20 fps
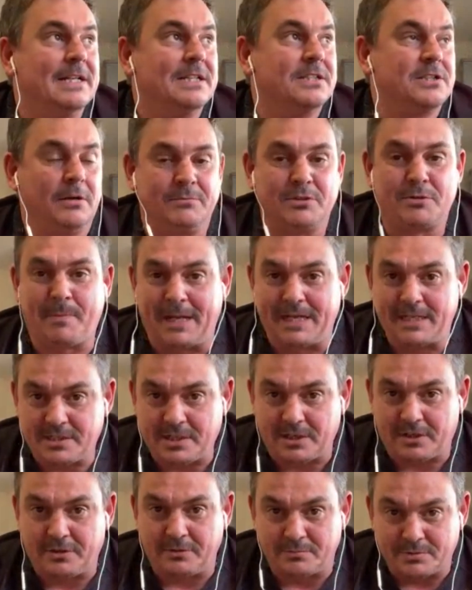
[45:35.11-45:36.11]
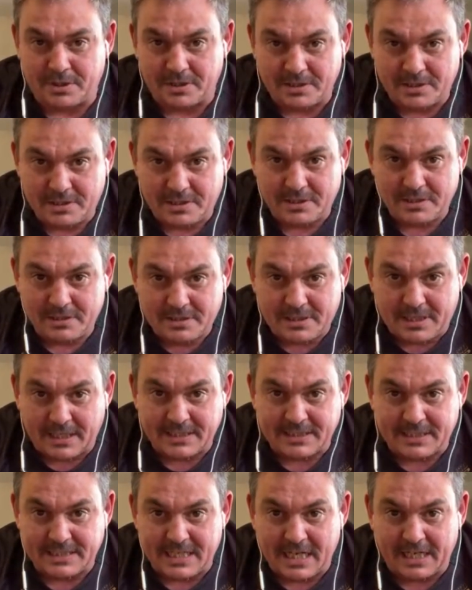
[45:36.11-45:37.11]
Tom Spencer comes and
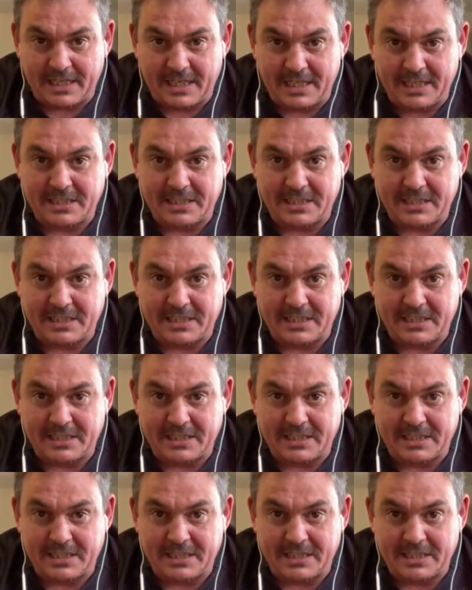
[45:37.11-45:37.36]
sticks his head in.